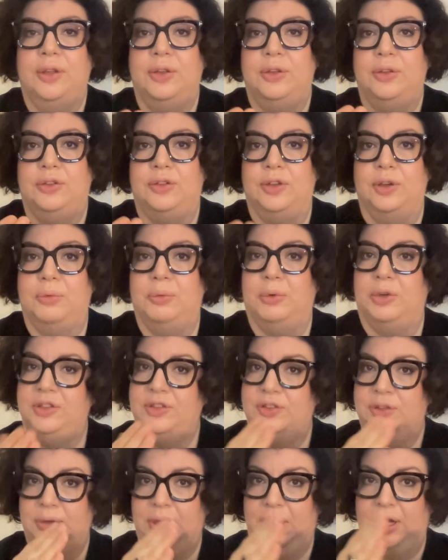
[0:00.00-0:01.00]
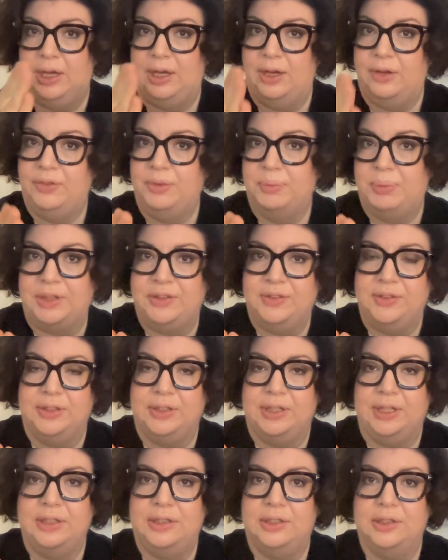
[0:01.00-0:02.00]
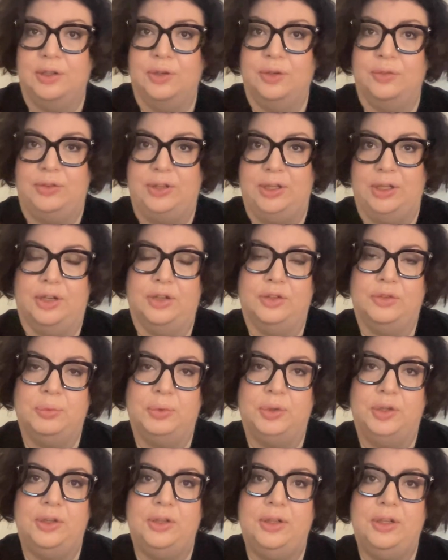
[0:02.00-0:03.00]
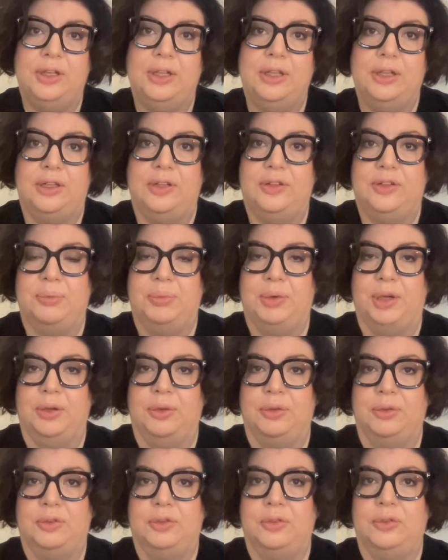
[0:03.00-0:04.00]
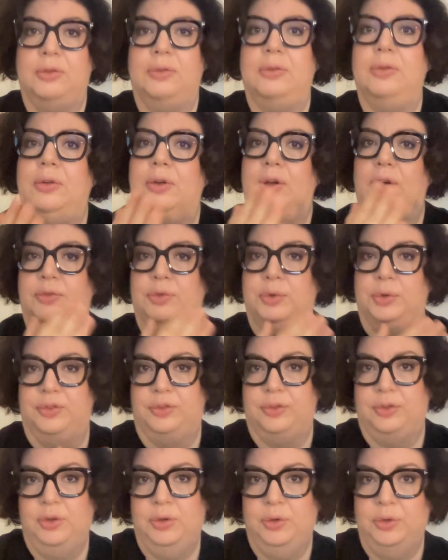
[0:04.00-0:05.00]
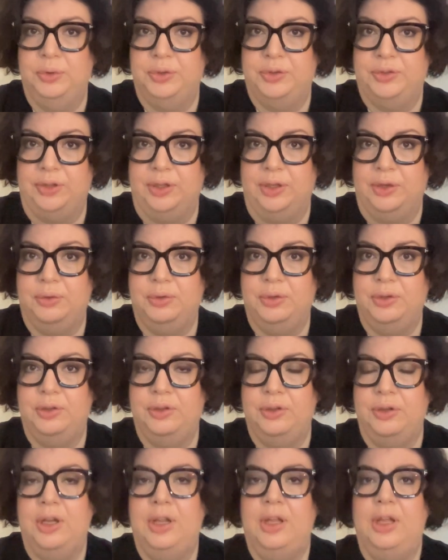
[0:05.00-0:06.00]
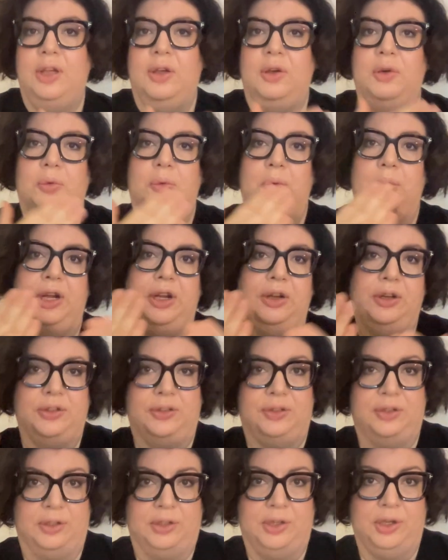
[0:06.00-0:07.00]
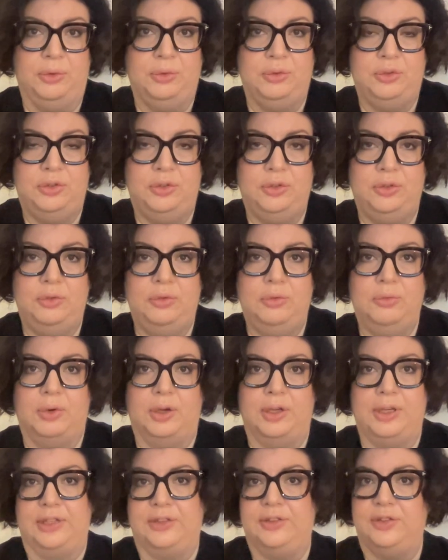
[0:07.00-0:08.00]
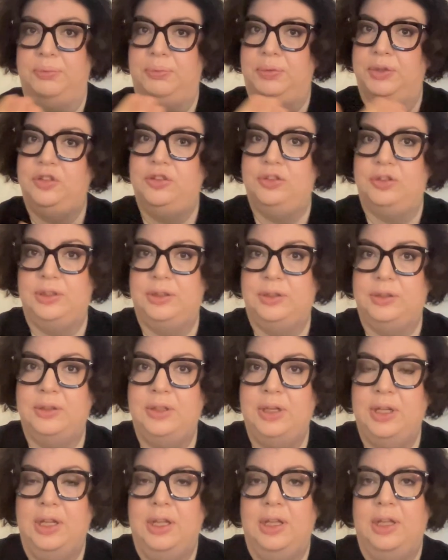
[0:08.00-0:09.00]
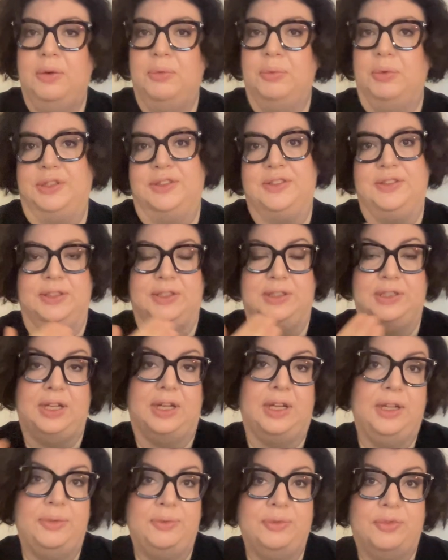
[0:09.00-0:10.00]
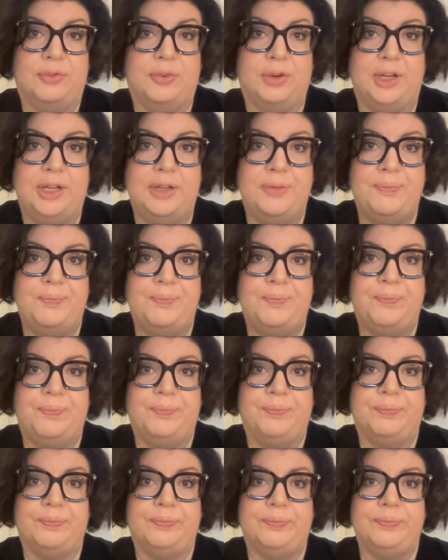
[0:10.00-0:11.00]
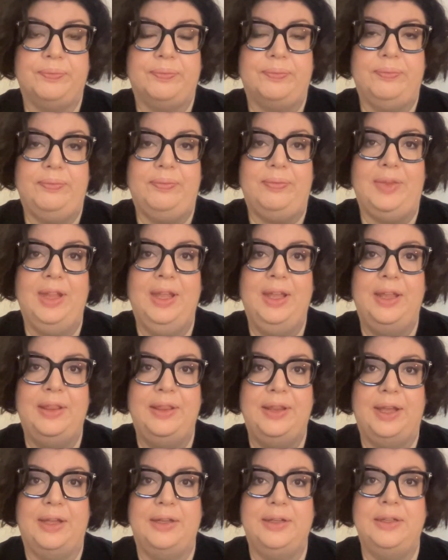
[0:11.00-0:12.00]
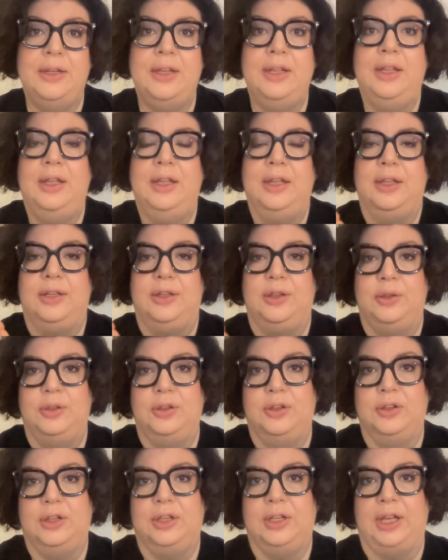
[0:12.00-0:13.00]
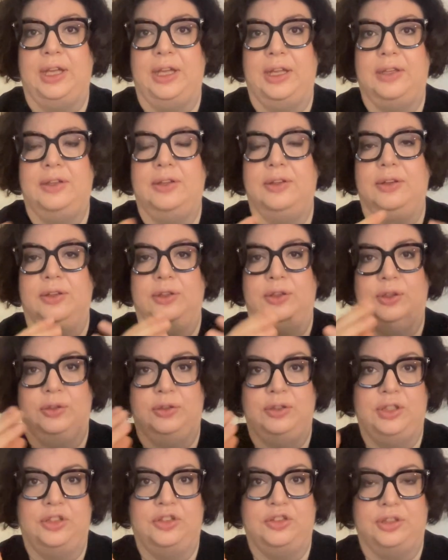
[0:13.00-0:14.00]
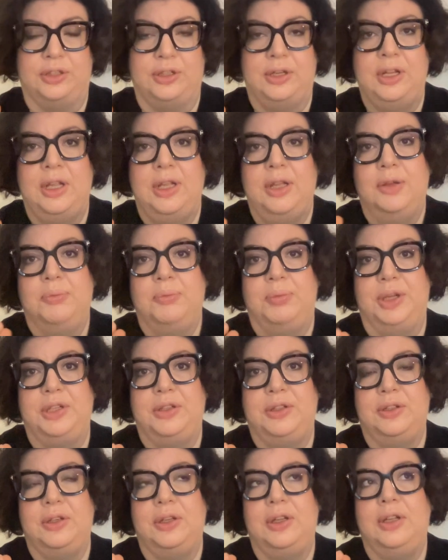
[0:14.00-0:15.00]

So once you have the basic data of the artwork, it is about, of course, who is the owner, where does it go to, what exhibition, what's the time frame, and then you look at the condition. But